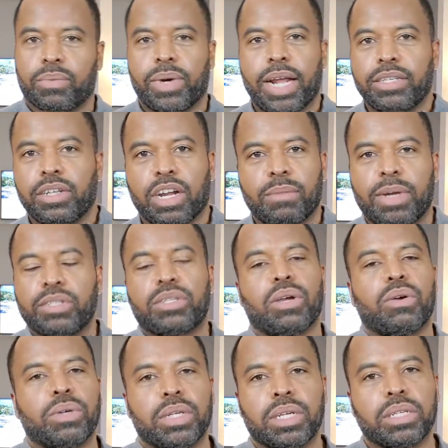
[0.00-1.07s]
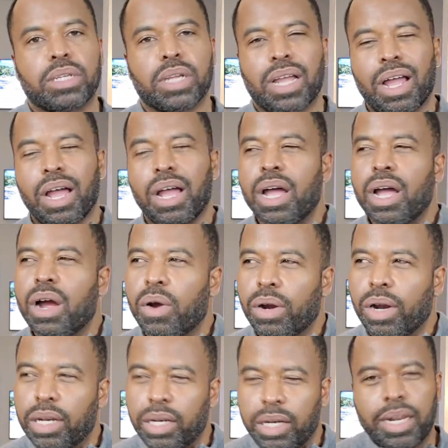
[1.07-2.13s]
We're not talking about sodas. Uh,
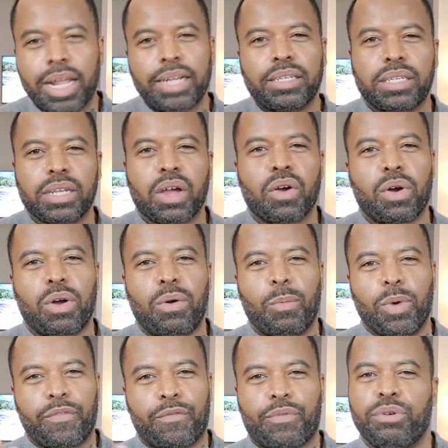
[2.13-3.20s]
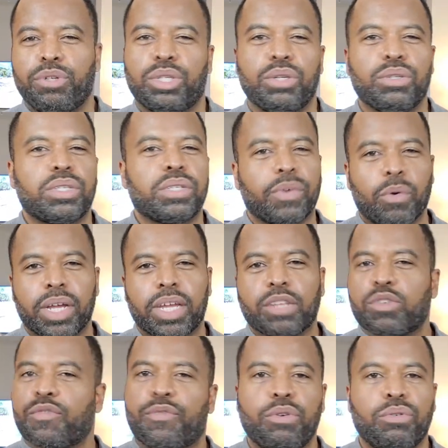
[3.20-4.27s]
less so with fruit juice. If you're going to get
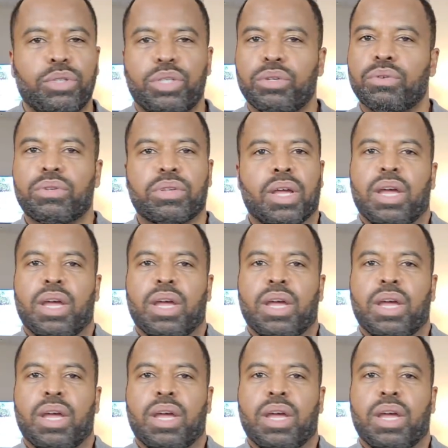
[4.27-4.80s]
the fruit juice,